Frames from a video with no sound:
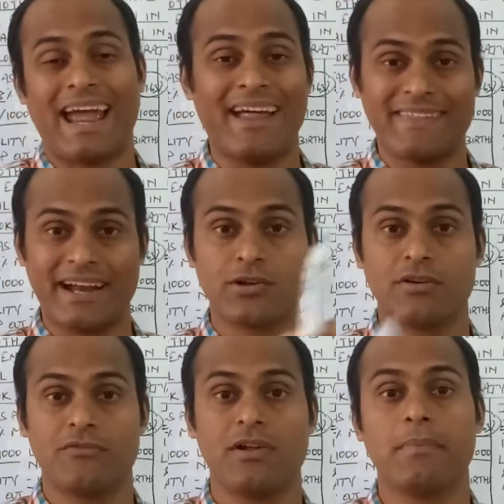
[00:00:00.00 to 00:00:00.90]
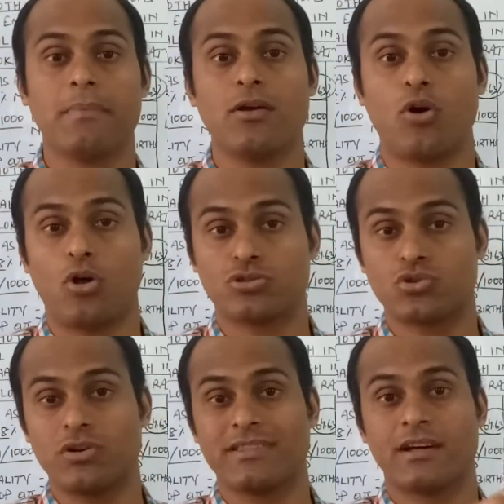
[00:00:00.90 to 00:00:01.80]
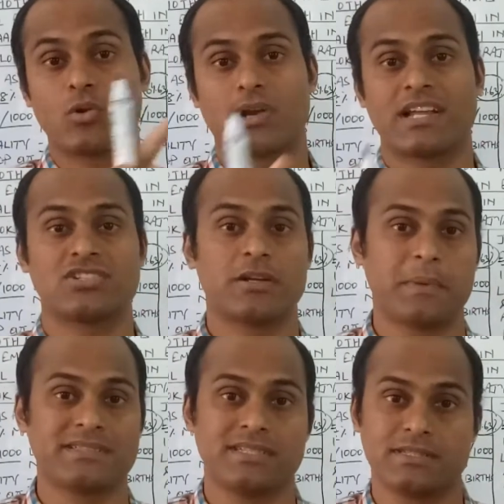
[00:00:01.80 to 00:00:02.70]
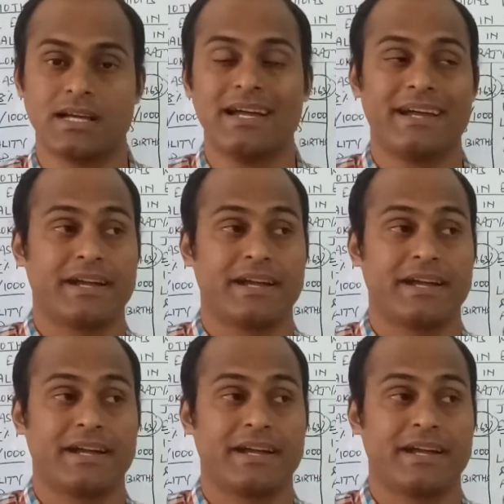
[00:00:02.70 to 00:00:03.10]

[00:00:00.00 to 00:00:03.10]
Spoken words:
and that will be also in the rotation basis.